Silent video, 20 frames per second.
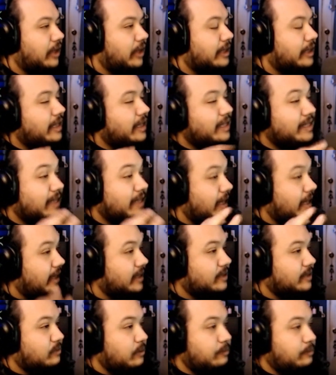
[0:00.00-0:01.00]
Like these
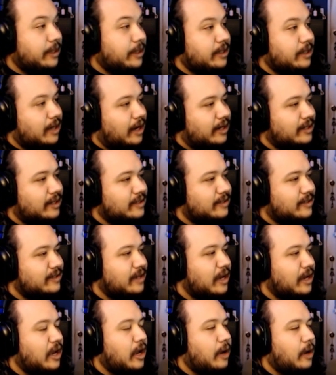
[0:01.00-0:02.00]
things would be nice,
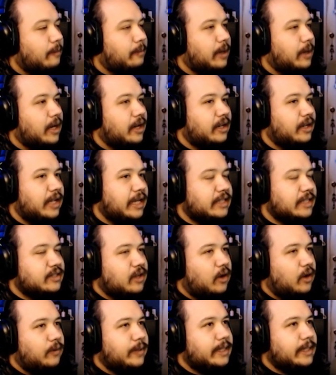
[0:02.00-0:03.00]
but it's
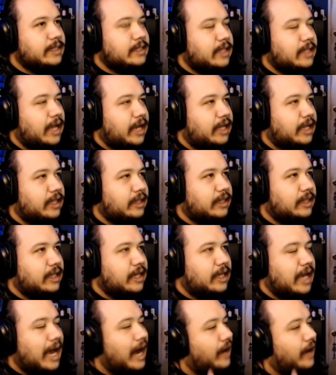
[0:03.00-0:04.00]
always like
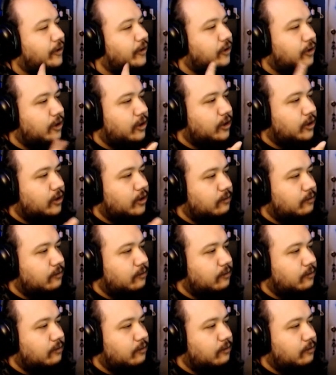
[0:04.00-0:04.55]
the outer